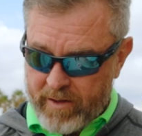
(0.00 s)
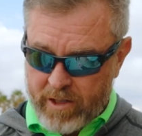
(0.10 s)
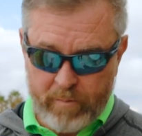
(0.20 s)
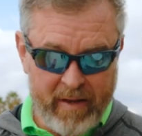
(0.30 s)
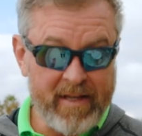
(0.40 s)
the
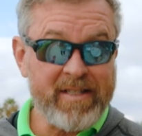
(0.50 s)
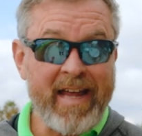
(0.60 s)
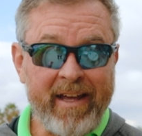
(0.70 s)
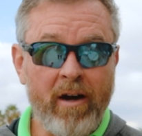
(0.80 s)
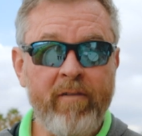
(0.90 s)
spin is
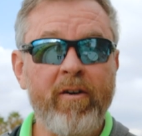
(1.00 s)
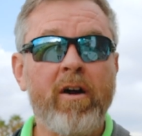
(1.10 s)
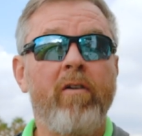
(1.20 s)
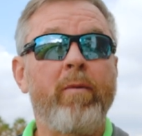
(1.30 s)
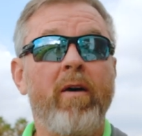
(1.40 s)
taken off a
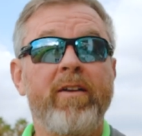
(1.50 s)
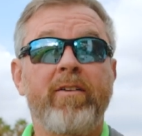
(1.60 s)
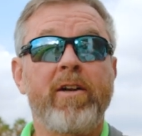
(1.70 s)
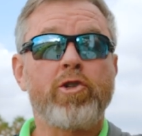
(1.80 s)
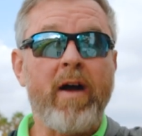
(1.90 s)
golf ball, it's
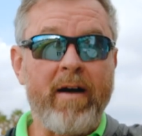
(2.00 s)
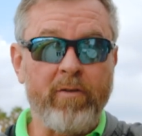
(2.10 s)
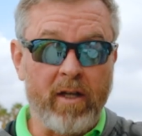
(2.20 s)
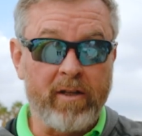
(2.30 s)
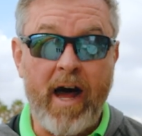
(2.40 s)
going to
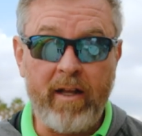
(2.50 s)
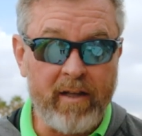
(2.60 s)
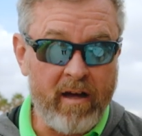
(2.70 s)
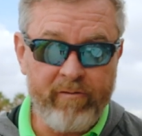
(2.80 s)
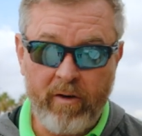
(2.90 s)
travel a
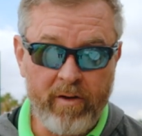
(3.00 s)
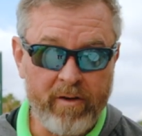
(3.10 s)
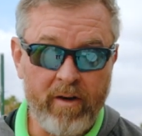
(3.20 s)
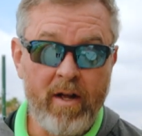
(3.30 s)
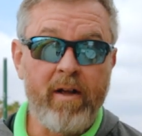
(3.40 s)
lot
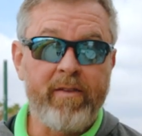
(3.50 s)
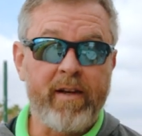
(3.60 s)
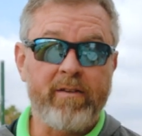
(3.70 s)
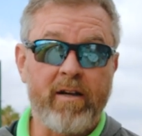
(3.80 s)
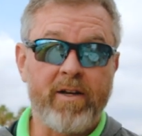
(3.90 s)
farther than
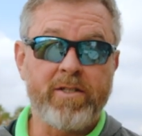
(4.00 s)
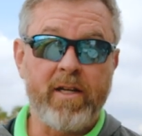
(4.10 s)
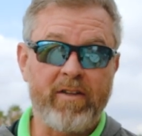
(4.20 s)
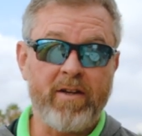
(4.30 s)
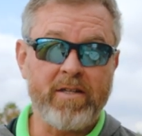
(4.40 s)
it does
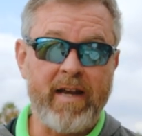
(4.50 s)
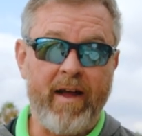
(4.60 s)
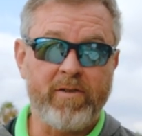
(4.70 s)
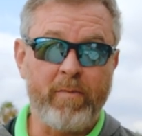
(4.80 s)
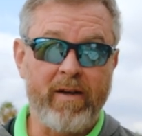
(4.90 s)
if it doesn't
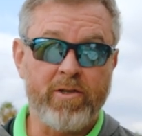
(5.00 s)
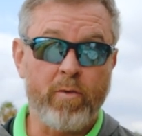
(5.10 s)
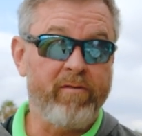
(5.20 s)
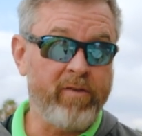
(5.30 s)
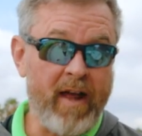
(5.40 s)
have spin.
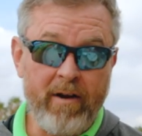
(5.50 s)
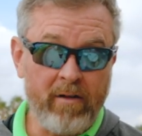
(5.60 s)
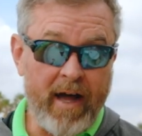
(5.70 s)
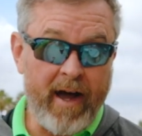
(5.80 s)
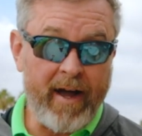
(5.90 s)
So a flyer
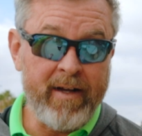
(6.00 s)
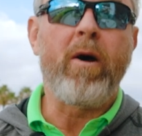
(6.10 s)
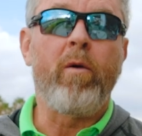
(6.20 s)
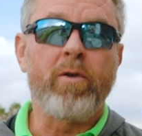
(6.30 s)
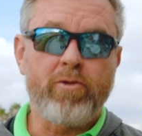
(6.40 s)
lie, the
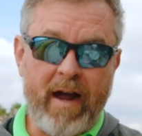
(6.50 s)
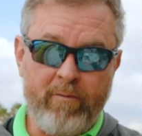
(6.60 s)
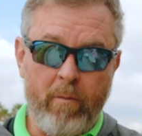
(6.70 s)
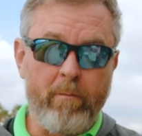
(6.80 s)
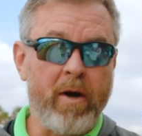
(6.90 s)
ball will
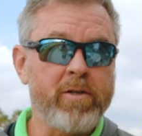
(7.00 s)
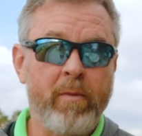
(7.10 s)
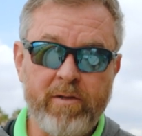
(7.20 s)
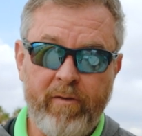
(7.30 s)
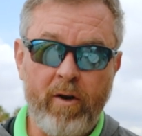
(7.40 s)
travel much
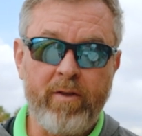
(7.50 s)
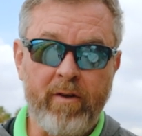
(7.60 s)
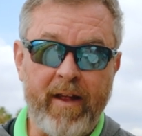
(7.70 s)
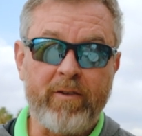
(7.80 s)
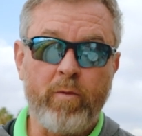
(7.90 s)
farther,
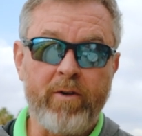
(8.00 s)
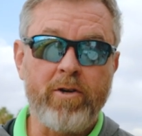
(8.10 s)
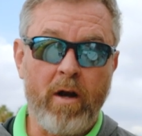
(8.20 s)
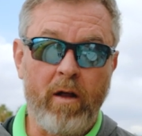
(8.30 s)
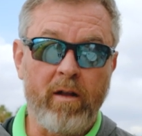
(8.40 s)
and that's what
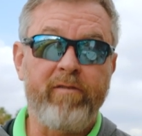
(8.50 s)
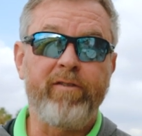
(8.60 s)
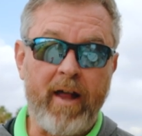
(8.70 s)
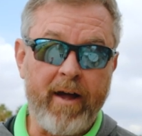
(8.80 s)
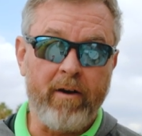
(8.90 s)
you call a
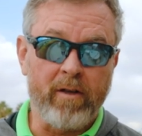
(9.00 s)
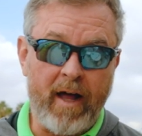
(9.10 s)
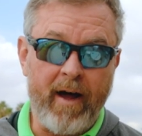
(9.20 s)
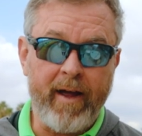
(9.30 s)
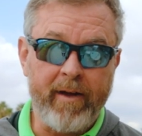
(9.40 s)
flyer
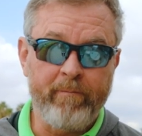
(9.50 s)
lie.